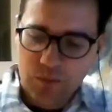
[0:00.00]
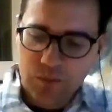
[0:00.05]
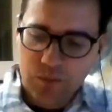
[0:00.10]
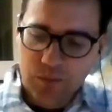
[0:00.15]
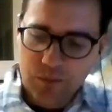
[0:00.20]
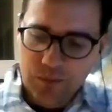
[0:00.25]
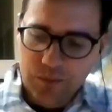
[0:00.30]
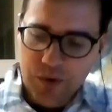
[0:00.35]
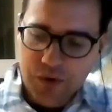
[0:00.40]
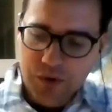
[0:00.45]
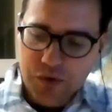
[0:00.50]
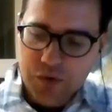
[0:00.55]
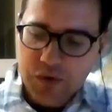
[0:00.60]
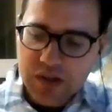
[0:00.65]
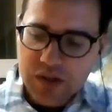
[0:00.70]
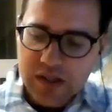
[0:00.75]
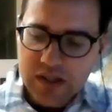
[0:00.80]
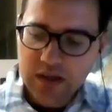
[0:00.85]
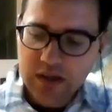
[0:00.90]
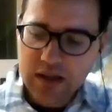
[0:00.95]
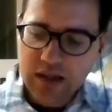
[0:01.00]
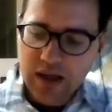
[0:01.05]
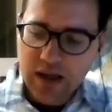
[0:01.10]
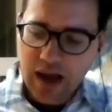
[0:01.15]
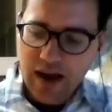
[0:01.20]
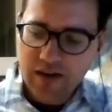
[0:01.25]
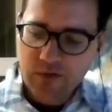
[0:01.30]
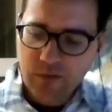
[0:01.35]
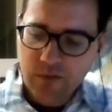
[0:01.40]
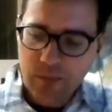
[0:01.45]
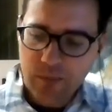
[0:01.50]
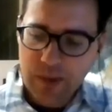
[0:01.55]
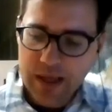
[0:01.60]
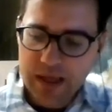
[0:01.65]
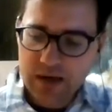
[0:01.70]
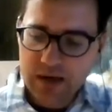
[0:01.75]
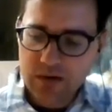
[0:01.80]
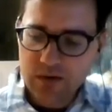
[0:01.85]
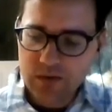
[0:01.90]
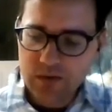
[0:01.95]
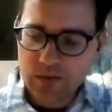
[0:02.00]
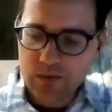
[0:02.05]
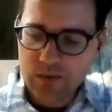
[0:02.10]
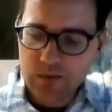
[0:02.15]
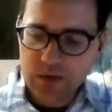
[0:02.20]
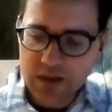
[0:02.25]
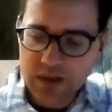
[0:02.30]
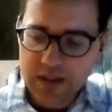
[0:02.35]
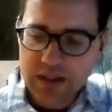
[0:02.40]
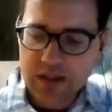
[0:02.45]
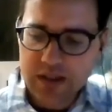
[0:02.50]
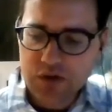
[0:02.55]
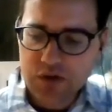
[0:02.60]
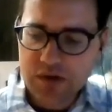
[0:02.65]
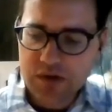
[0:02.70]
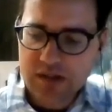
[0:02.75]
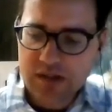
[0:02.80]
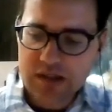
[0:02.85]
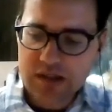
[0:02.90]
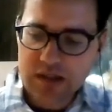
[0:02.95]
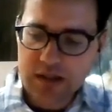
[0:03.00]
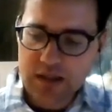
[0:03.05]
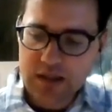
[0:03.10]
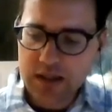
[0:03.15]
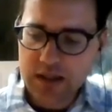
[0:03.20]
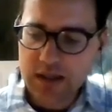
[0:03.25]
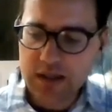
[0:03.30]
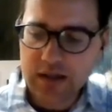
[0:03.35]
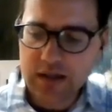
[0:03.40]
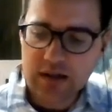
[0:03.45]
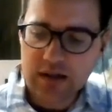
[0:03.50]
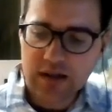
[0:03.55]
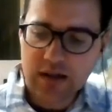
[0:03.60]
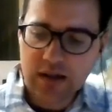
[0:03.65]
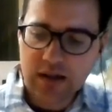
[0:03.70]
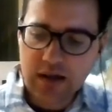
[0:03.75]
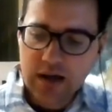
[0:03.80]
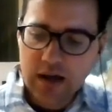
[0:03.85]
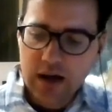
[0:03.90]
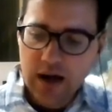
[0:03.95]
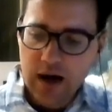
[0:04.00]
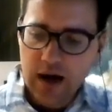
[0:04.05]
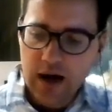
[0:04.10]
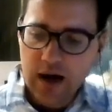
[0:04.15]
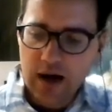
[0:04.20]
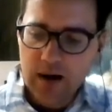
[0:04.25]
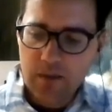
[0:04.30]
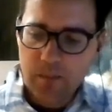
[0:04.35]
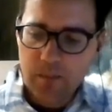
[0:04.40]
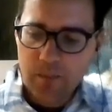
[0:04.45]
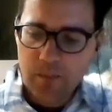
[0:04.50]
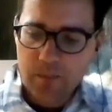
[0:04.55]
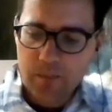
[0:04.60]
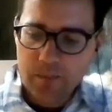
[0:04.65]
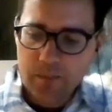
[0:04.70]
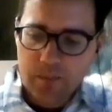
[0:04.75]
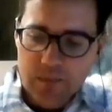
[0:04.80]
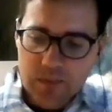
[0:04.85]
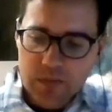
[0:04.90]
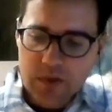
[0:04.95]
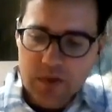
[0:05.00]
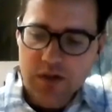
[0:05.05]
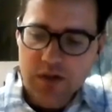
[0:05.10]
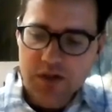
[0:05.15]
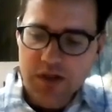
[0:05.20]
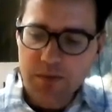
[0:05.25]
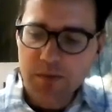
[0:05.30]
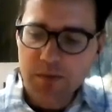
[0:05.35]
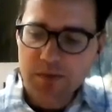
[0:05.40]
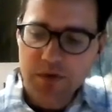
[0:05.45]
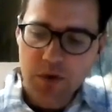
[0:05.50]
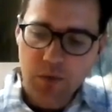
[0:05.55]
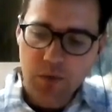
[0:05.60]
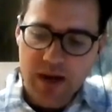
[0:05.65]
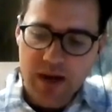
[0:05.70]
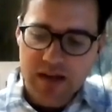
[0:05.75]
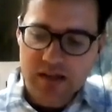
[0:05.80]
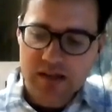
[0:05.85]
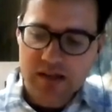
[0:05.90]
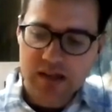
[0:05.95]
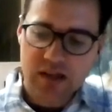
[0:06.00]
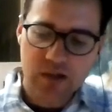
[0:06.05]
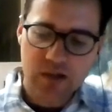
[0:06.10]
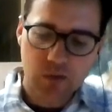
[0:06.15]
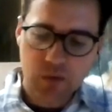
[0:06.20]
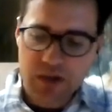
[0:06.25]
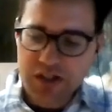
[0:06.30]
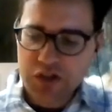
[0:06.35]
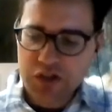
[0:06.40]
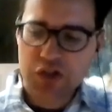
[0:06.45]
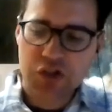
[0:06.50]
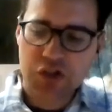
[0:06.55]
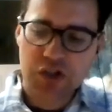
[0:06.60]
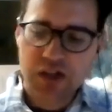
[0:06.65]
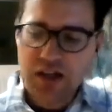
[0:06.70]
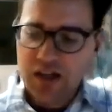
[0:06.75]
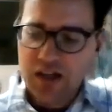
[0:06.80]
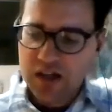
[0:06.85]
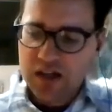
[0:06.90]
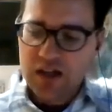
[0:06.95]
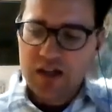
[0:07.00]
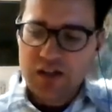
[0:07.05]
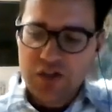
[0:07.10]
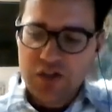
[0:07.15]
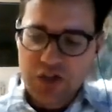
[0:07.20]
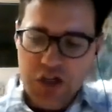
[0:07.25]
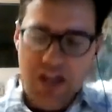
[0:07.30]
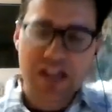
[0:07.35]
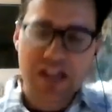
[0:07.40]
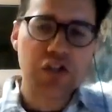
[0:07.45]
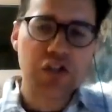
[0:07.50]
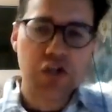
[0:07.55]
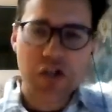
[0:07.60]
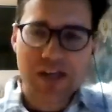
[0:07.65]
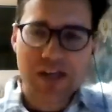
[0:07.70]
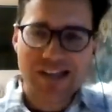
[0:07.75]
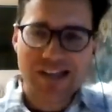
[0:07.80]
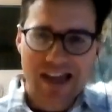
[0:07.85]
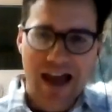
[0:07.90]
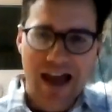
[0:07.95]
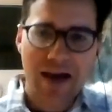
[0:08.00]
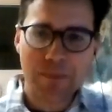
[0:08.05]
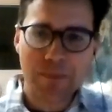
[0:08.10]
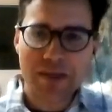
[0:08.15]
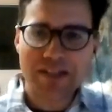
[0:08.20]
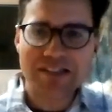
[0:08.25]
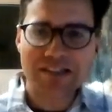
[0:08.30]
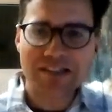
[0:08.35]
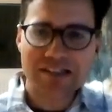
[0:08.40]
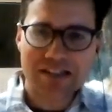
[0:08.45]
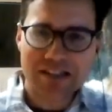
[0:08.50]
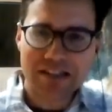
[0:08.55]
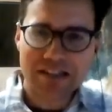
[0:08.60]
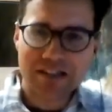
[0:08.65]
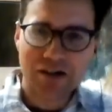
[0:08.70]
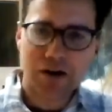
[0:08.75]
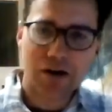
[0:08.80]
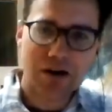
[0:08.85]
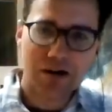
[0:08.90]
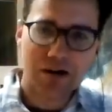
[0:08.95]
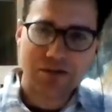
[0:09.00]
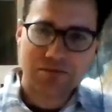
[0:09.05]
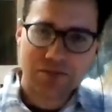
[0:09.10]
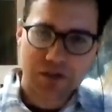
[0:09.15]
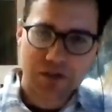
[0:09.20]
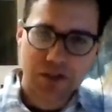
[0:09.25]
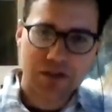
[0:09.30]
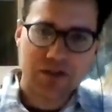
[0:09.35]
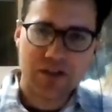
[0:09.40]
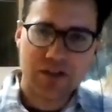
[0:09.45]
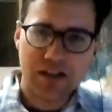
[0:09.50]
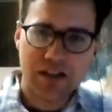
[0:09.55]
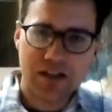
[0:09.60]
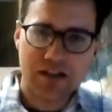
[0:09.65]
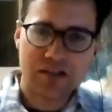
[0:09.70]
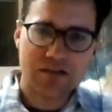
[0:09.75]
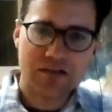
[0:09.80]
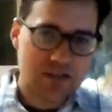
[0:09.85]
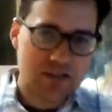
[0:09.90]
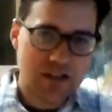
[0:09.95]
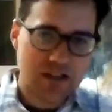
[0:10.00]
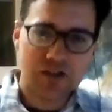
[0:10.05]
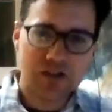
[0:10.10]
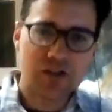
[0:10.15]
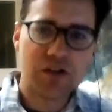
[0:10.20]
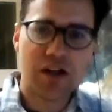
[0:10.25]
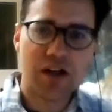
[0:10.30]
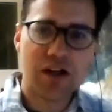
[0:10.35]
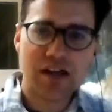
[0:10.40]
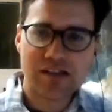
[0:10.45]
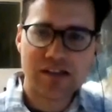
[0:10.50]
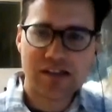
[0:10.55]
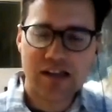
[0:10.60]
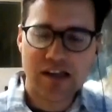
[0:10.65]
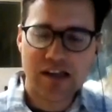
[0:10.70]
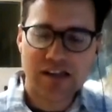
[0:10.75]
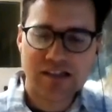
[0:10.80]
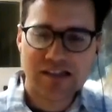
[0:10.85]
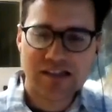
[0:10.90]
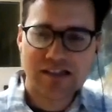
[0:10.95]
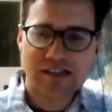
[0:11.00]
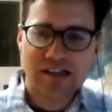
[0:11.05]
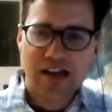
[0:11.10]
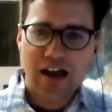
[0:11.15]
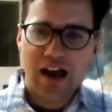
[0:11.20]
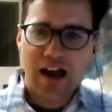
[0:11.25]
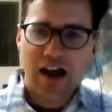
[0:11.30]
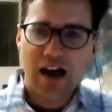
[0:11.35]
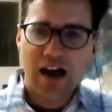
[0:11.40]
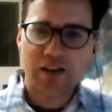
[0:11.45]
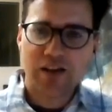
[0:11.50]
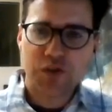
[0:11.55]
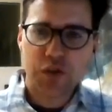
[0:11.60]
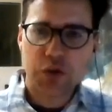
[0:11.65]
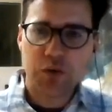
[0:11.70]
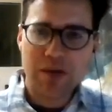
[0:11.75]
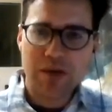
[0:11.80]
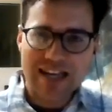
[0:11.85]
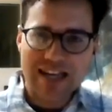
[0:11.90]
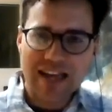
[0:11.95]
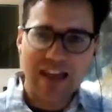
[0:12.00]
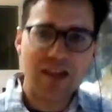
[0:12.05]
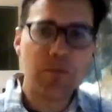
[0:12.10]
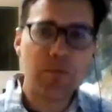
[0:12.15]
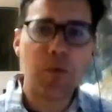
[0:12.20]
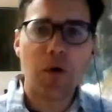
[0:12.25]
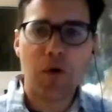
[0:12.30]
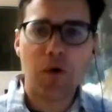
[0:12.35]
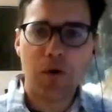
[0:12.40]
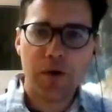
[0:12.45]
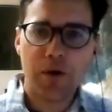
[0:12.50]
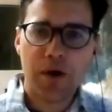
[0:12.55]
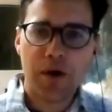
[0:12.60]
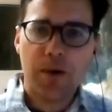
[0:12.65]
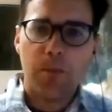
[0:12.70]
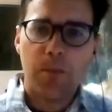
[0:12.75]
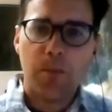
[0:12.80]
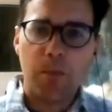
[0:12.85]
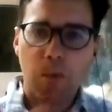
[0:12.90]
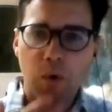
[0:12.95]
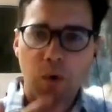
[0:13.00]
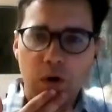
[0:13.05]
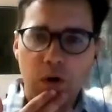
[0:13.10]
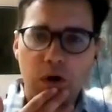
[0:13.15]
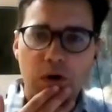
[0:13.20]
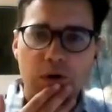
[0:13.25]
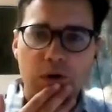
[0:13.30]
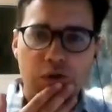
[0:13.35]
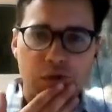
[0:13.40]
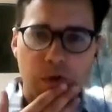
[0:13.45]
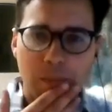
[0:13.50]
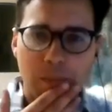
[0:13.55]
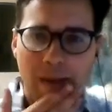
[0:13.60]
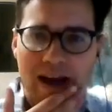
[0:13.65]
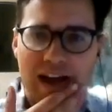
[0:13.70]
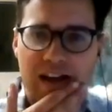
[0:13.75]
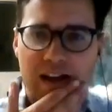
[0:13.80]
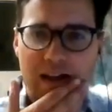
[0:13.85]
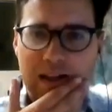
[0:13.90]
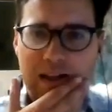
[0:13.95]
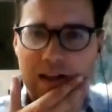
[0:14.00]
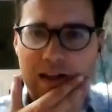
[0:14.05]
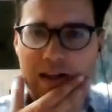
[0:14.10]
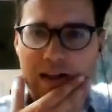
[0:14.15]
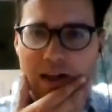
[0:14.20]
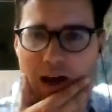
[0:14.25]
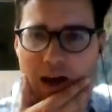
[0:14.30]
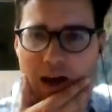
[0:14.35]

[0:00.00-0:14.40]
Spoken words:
most recently, I've been really interested in some of the ways in which change has happened in the United States to enable more dramatic